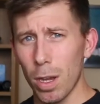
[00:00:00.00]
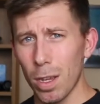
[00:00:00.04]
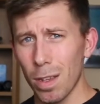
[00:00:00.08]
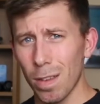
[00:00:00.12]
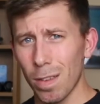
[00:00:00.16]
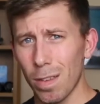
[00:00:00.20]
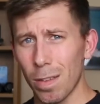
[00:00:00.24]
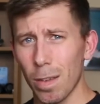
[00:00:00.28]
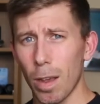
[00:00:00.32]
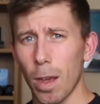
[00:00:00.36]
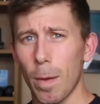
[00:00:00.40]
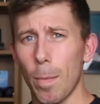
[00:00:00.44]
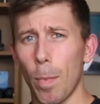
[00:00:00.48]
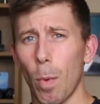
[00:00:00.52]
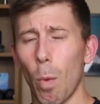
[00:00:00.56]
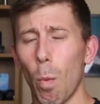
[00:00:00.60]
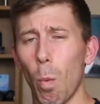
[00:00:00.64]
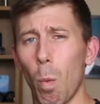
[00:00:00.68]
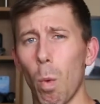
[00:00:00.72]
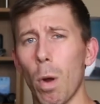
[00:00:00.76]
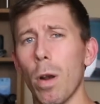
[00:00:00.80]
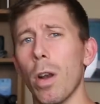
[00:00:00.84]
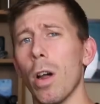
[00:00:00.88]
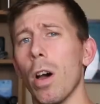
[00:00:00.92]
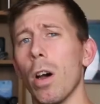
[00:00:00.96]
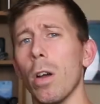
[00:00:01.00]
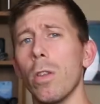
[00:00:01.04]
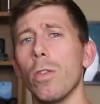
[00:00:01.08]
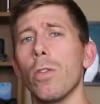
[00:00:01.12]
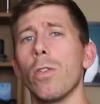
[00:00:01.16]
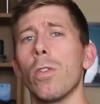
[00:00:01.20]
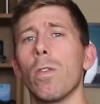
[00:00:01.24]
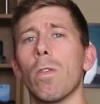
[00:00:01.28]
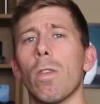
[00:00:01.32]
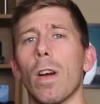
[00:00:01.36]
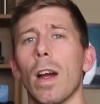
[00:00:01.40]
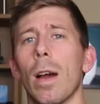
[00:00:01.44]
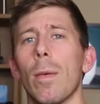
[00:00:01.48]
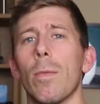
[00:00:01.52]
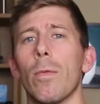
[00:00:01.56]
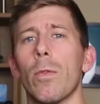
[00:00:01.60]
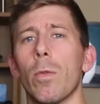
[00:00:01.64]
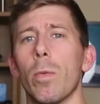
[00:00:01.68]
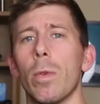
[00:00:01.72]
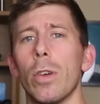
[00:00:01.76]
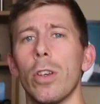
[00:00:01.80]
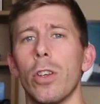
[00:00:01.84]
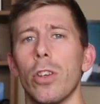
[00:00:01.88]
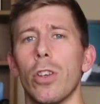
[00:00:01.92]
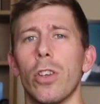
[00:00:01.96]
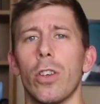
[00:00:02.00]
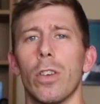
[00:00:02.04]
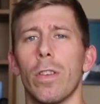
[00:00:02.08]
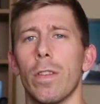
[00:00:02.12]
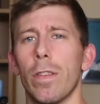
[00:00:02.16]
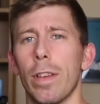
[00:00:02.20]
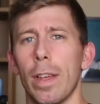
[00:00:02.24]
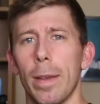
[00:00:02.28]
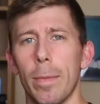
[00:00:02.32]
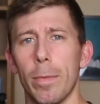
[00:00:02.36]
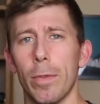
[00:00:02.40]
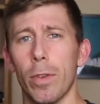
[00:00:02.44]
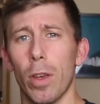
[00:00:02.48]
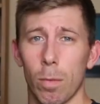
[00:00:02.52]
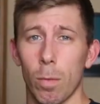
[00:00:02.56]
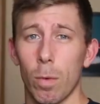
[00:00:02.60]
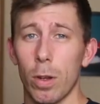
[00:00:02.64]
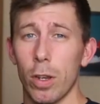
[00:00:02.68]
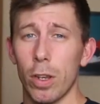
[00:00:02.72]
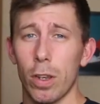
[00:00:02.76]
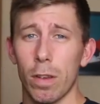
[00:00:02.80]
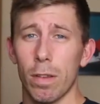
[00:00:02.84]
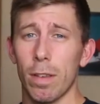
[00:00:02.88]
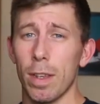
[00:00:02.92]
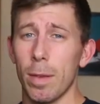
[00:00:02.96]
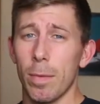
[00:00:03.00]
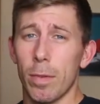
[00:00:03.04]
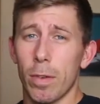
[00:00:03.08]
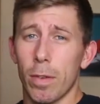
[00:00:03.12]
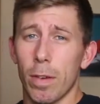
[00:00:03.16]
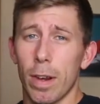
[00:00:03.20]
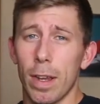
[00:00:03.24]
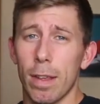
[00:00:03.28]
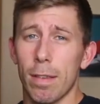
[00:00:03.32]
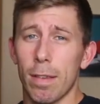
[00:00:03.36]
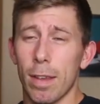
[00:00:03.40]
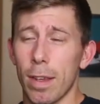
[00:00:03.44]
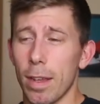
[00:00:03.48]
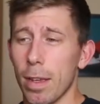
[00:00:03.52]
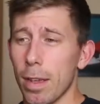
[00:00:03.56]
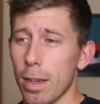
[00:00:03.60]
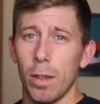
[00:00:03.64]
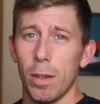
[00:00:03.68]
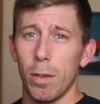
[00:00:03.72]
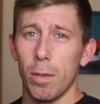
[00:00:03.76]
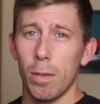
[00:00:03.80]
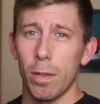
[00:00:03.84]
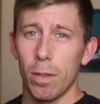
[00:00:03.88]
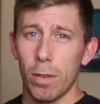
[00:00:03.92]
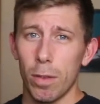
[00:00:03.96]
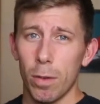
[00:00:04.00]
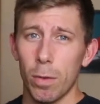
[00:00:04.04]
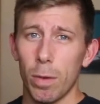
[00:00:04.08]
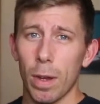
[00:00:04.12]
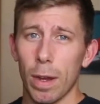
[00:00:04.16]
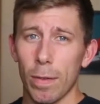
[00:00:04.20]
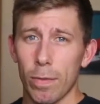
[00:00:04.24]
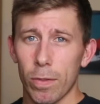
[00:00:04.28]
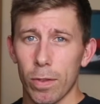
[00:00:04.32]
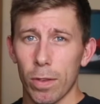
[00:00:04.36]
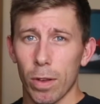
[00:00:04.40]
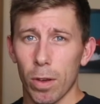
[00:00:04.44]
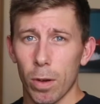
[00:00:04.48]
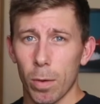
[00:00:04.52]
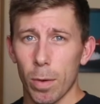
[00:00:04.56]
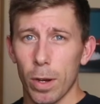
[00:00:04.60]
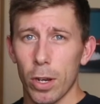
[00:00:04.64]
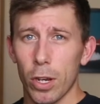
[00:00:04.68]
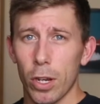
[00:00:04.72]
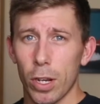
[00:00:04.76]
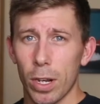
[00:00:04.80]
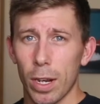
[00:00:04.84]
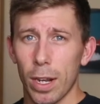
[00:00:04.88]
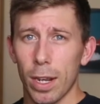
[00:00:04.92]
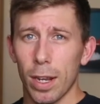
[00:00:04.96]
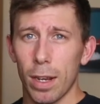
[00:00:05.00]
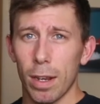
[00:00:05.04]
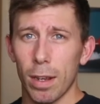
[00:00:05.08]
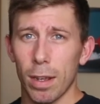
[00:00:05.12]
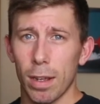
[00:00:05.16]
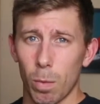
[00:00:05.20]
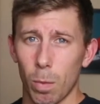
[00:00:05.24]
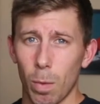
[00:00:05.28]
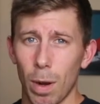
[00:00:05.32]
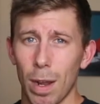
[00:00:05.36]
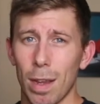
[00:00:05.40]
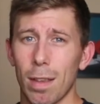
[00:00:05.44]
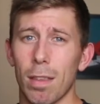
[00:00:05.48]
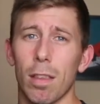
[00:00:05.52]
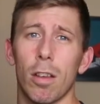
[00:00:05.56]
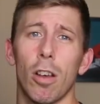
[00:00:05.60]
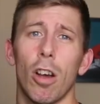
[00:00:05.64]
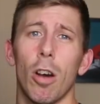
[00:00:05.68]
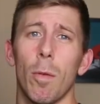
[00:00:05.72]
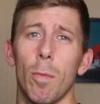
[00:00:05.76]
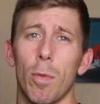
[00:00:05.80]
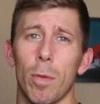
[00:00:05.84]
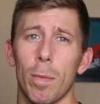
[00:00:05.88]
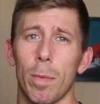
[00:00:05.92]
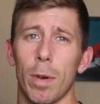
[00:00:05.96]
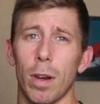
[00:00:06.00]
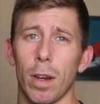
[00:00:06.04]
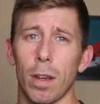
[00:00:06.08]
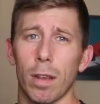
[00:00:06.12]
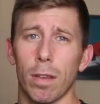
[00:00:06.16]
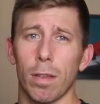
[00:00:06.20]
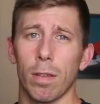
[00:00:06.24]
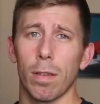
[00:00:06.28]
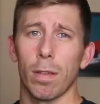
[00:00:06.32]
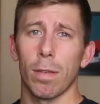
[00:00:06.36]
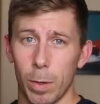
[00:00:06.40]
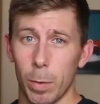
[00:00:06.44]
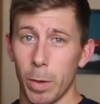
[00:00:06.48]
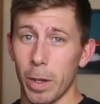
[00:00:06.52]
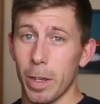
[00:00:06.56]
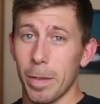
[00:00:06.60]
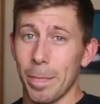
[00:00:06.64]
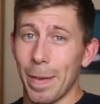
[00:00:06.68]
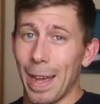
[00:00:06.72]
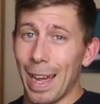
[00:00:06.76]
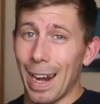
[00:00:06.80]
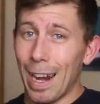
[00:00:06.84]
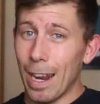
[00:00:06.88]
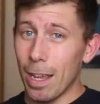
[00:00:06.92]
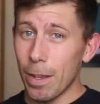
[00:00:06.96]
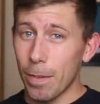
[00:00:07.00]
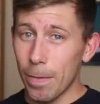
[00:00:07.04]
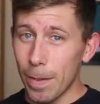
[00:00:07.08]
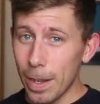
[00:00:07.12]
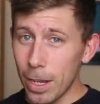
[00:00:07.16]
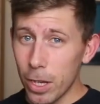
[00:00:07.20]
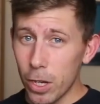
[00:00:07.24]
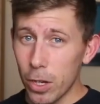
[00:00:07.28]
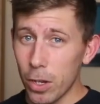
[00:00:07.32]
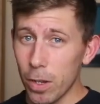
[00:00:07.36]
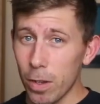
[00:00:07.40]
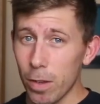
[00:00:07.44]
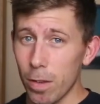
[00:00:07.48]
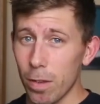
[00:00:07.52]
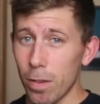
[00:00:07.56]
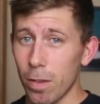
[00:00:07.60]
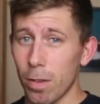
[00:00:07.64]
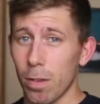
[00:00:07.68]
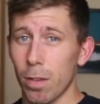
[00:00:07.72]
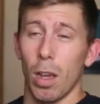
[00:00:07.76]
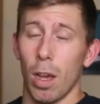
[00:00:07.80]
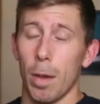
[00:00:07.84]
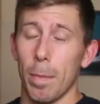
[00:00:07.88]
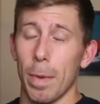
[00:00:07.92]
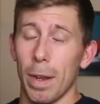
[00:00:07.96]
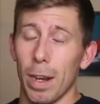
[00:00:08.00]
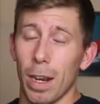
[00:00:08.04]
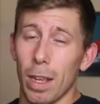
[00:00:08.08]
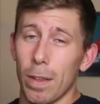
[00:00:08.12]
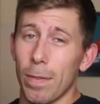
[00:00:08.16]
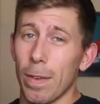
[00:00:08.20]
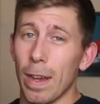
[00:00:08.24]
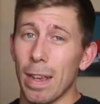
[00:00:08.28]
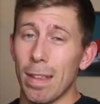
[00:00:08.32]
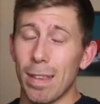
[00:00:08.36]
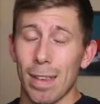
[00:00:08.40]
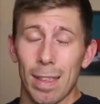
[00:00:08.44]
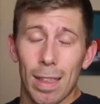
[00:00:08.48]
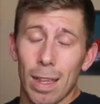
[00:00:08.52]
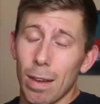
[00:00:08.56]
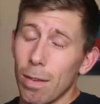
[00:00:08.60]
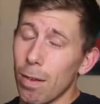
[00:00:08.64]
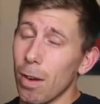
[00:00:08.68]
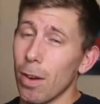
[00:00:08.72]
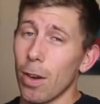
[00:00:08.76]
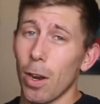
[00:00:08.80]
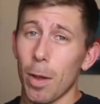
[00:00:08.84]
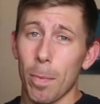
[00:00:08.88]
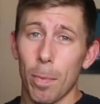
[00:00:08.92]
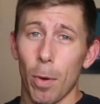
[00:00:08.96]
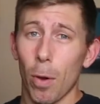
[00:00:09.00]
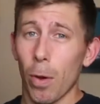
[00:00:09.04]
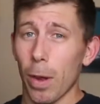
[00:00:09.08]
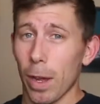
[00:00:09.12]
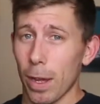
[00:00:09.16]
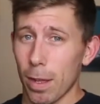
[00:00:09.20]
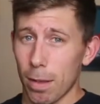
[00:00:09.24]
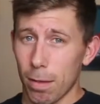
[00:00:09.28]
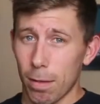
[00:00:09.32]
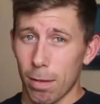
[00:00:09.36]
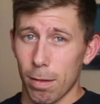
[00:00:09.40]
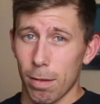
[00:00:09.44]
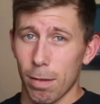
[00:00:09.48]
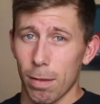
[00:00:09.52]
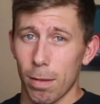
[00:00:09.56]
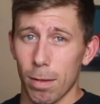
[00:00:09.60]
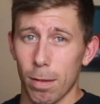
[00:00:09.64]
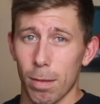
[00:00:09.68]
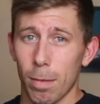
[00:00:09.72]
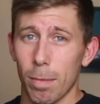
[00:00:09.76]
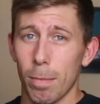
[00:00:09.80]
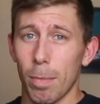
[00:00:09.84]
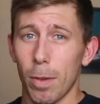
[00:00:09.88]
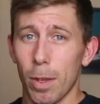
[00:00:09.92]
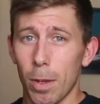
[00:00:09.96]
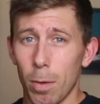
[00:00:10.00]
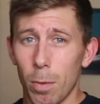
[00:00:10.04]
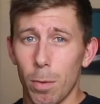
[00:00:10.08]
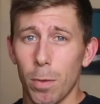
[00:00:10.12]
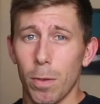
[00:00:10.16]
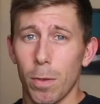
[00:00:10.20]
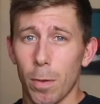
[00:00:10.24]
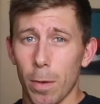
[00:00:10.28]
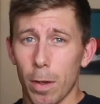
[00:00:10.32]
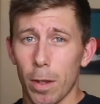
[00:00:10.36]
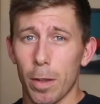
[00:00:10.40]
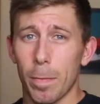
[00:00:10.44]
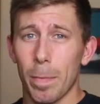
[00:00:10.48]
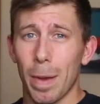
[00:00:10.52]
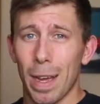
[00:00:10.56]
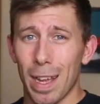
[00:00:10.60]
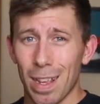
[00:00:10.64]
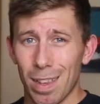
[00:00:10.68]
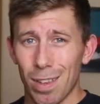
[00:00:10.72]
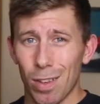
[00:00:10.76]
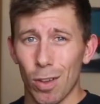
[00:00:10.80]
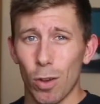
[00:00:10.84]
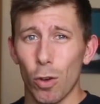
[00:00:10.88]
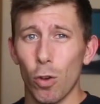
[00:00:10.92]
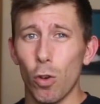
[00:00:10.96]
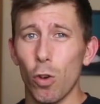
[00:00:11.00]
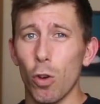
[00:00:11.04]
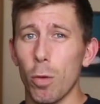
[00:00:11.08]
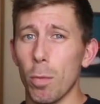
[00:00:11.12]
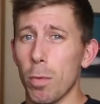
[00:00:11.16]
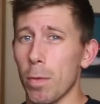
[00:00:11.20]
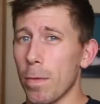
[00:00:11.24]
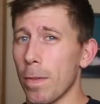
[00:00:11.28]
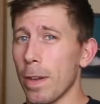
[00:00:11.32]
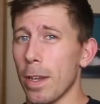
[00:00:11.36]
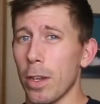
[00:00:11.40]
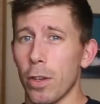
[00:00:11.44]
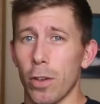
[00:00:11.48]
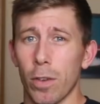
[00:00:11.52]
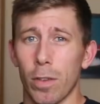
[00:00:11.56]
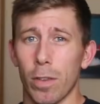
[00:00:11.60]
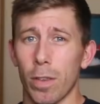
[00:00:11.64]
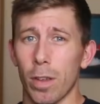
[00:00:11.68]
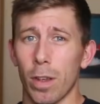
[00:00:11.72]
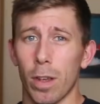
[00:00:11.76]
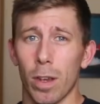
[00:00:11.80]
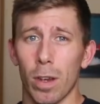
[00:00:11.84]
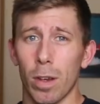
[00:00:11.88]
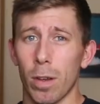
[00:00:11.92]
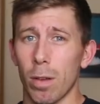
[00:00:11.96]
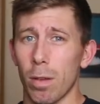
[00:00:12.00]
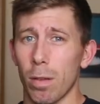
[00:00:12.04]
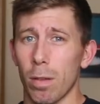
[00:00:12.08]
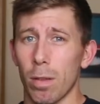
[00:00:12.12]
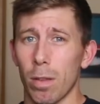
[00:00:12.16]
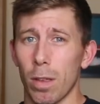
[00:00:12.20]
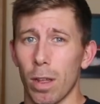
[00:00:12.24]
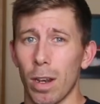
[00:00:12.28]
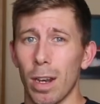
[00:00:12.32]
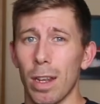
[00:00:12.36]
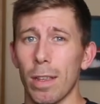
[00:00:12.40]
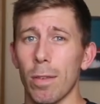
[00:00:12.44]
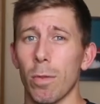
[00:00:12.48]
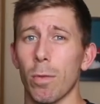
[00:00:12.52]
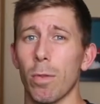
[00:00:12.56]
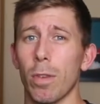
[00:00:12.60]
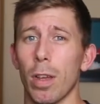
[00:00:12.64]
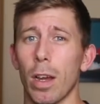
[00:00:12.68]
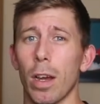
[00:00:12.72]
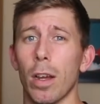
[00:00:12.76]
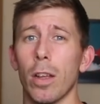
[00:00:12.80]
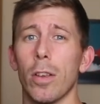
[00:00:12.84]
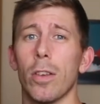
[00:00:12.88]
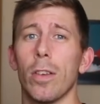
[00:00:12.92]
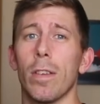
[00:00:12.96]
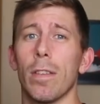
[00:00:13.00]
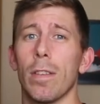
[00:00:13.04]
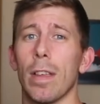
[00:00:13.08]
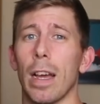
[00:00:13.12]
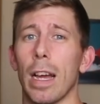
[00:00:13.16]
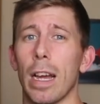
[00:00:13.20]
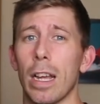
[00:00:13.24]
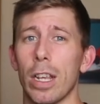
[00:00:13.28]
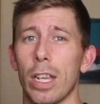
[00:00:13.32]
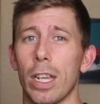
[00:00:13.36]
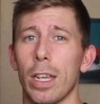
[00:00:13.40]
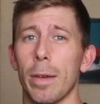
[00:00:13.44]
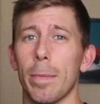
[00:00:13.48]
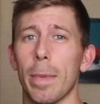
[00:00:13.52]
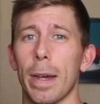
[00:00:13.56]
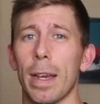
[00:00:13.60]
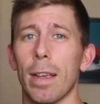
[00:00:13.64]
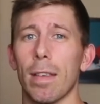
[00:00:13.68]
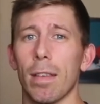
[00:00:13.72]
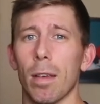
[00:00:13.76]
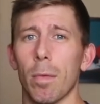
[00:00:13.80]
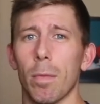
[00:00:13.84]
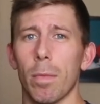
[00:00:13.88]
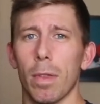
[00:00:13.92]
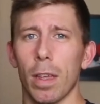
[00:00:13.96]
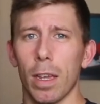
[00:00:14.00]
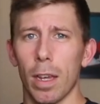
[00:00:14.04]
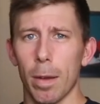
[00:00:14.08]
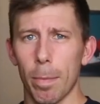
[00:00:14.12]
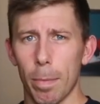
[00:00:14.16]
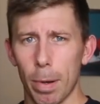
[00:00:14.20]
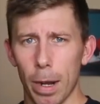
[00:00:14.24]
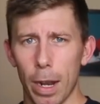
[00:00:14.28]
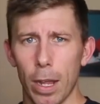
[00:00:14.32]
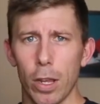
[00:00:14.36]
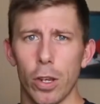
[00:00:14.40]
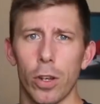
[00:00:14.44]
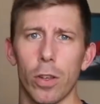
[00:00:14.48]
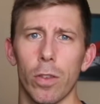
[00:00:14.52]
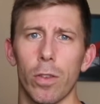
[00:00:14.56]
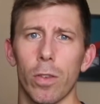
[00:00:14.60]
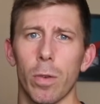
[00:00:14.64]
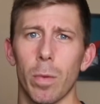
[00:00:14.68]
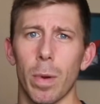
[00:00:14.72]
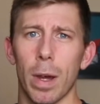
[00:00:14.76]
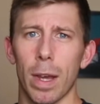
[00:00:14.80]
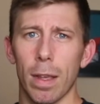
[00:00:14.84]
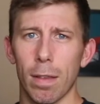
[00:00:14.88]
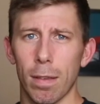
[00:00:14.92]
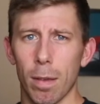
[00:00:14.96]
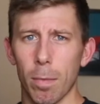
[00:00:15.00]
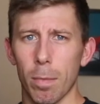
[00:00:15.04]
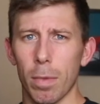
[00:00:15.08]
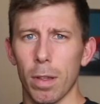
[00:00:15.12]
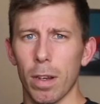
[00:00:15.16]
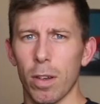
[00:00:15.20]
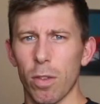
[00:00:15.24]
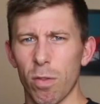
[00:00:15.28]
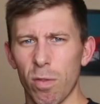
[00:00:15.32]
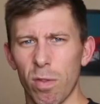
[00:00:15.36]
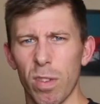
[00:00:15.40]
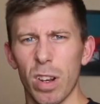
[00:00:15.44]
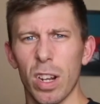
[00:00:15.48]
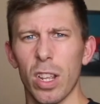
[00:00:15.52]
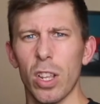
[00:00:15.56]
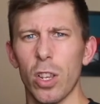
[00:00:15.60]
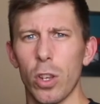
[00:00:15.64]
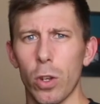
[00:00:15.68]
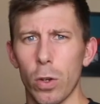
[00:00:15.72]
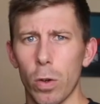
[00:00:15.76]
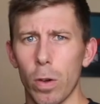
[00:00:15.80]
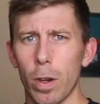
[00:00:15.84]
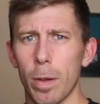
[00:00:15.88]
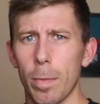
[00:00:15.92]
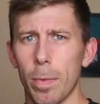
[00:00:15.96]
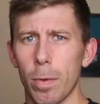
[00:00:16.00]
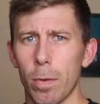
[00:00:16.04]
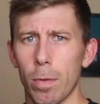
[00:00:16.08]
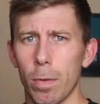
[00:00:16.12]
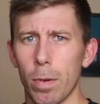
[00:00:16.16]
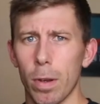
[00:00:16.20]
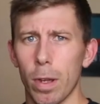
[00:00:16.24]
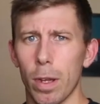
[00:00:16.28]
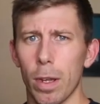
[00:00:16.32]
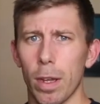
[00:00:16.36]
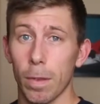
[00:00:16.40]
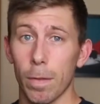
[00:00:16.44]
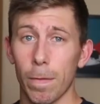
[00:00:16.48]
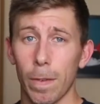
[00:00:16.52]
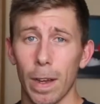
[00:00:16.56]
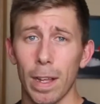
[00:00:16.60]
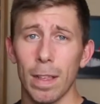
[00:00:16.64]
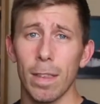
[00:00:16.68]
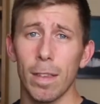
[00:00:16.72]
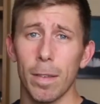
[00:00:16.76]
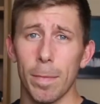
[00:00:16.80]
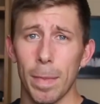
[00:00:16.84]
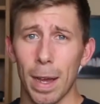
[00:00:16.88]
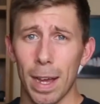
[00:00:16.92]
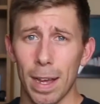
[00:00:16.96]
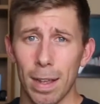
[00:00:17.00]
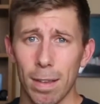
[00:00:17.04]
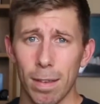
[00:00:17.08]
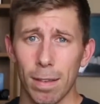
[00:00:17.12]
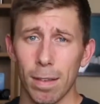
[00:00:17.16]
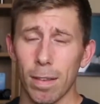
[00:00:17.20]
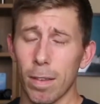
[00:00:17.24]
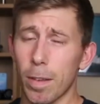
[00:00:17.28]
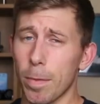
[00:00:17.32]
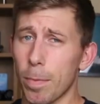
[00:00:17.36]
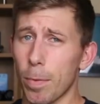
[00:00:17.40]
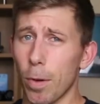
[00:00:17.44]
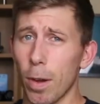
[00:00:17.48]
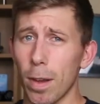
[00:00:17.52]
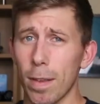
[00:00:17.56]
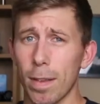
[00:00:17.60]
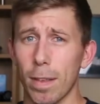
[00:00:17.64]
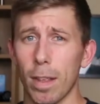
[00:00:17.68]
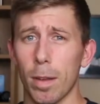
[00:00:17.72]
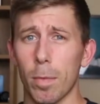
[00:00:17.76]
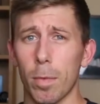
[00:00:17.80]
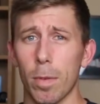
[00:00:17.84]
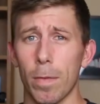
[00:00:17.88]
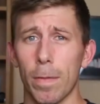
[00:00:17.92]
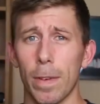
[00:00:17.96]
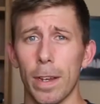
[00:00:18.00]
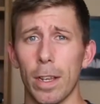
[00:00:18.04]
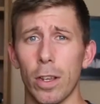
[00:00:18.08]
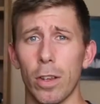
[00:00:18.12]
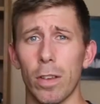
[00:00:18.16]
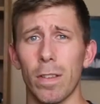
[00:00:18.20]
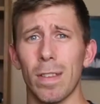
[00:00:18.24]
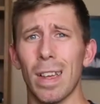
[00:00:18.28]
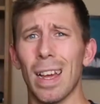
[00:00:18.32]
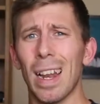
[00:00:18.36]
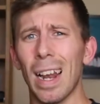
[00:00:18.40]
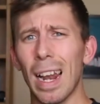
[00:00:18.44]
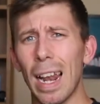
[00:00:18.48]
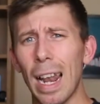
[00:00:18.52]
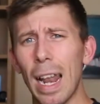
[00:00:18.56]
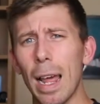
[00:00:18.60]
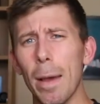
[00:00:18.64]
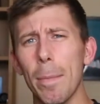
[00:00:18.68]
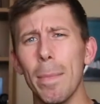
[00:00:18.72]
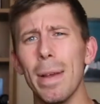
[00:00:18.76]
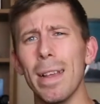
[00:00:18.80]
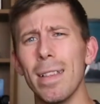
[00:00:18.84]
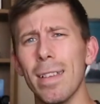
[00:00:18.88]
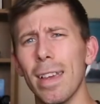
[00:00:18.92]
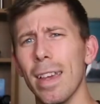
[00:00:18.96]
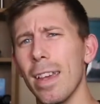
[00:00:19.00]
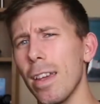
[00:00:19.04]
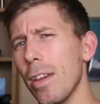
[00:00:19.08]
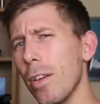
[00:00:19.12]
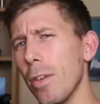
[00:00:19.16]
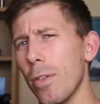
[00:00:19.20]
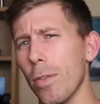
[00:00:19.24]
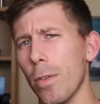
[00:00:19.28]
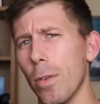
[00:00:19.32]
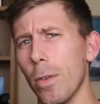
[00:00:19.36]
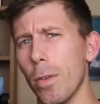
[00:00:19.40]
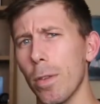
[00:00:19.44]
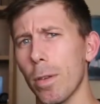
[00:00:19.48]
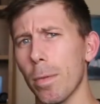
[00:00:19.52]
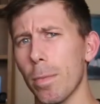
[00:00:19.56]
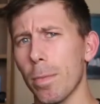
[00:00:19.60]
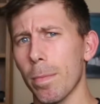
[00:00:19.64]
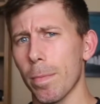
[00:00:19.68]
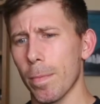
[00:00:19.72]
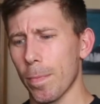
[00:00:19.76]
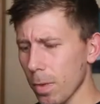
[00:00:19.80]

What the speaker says: sub 100 grams, which just seems crazy. You do have to start questioning, where's the compromise? You expect less features. I mean, let's face it, there are no pockets. But you also expect normal features to go. The little touches that actually make something a pleasure to wear, something that's really enjoyable. The Phantom has a surprising number of features, and let me take you through them.